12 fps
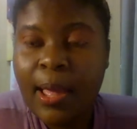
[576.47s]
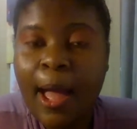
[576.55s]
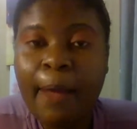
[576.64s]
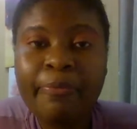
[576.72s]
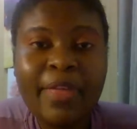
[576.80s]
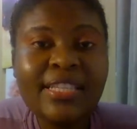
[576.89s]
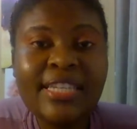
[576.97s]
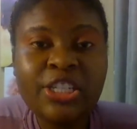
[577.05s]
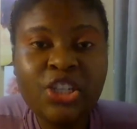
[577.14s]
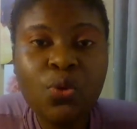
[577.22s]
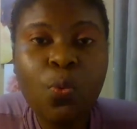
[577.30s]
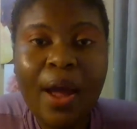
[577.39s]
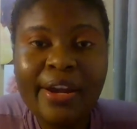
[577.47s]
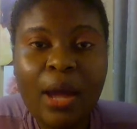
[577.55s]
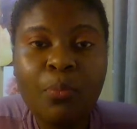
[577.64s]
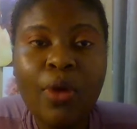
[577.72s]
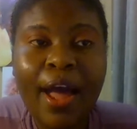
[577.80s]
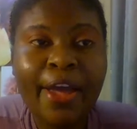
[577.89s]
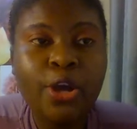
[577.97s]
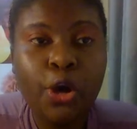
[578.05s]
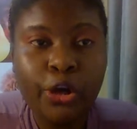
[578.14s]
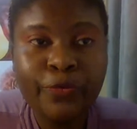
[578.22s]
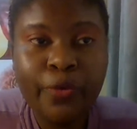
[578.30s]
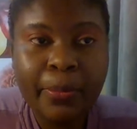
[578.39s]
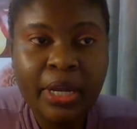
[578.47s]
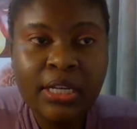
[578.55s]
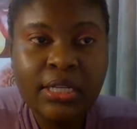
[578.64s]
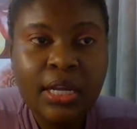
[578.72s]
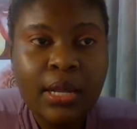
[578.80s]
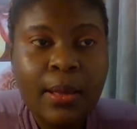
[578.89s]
Um, that's actually what um, I got from it.